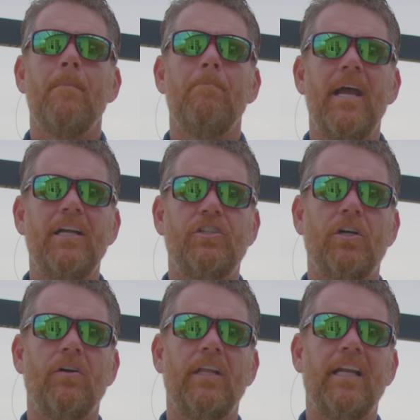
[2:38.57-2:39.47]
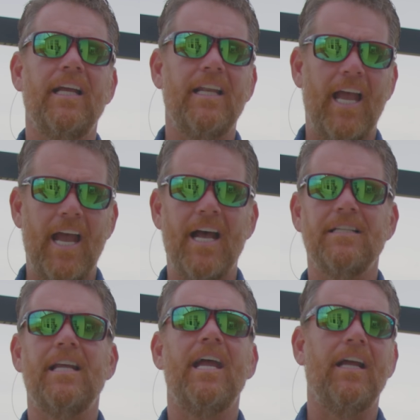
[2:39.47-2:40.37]
Make sure that it
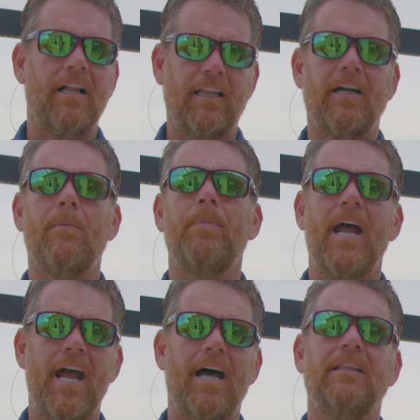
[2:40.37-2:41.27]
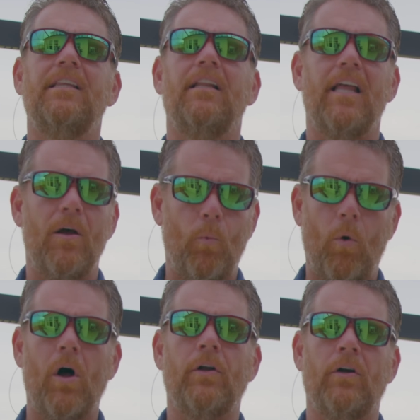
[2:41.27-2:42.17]
has a clear path to let
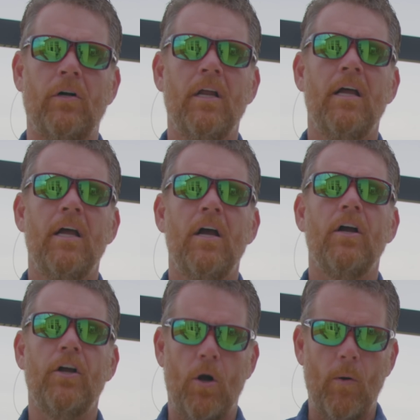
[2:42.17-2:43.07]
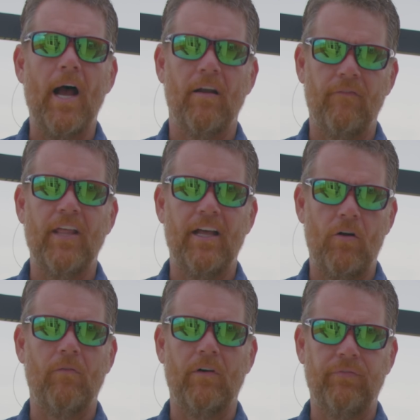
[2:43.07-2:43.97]
water go out of that
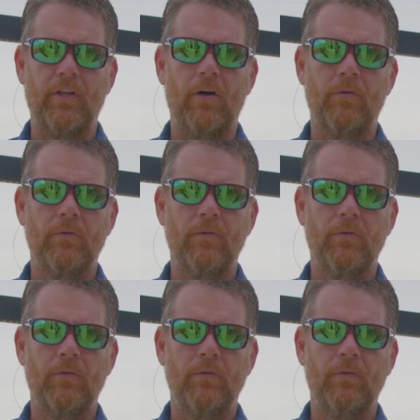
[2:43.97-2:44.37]
overflow.